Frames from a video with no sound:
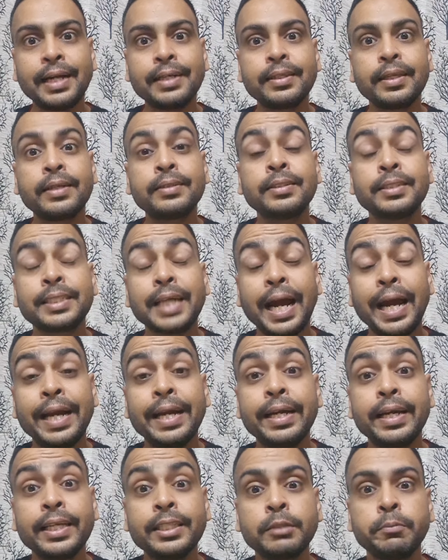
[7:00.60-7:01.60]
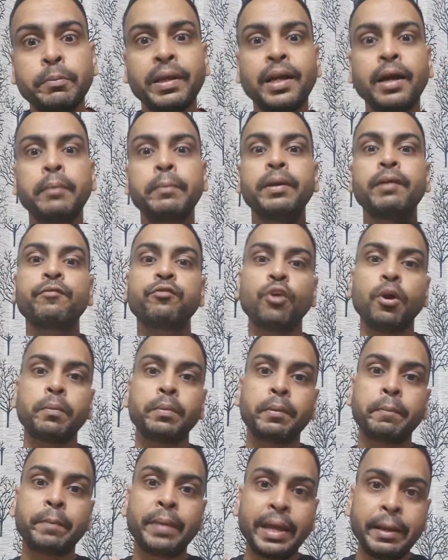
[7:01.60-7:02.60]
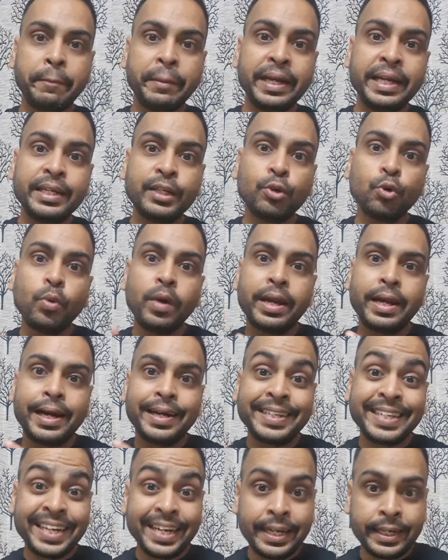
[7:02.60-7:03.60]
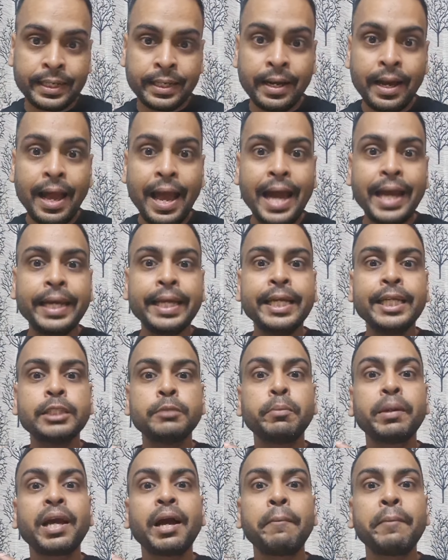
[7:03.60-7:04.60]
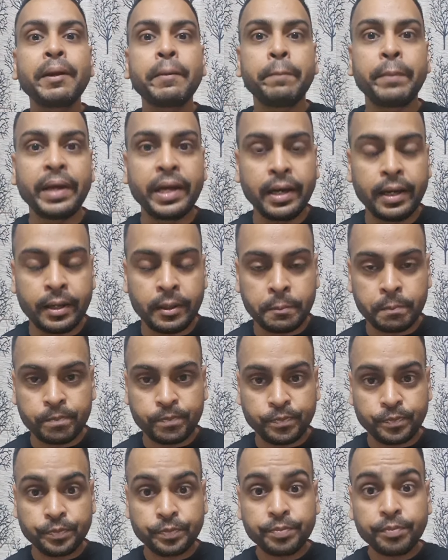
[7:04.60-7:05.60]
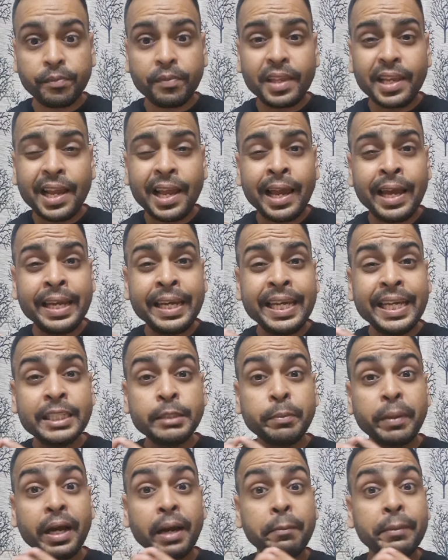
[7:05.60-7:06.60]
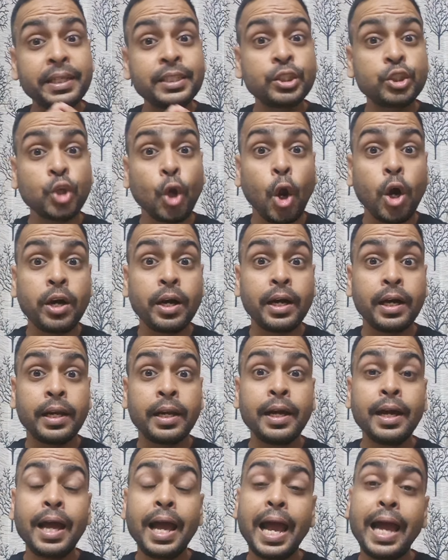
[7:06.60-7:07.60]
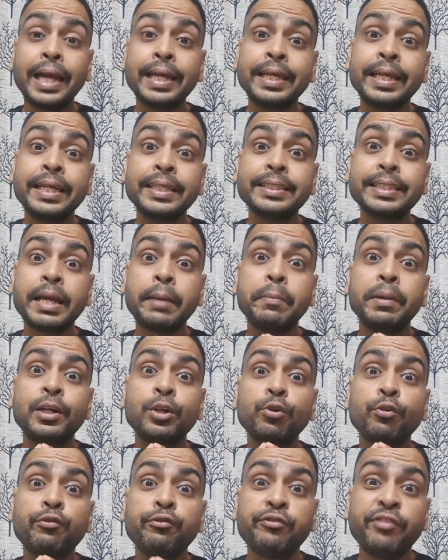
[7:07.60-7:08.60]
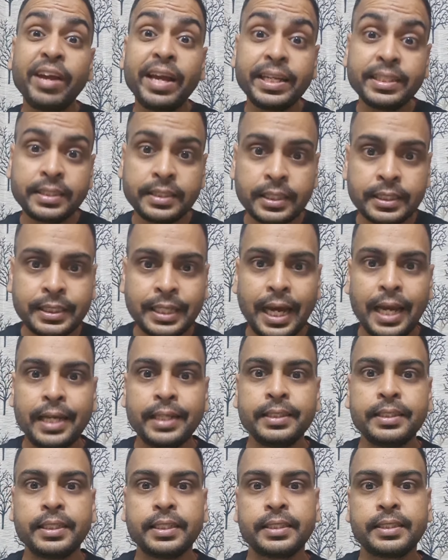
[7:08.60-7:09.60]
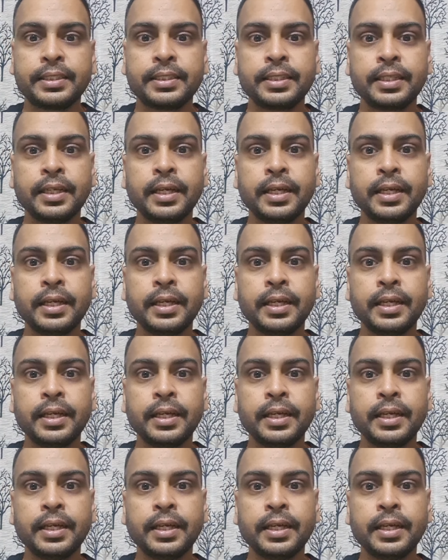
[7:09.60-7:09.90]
that the child is becoming from a baby to an adult, and he is becoming bigger, and he is becoming stronger, and he is able to face the challenges.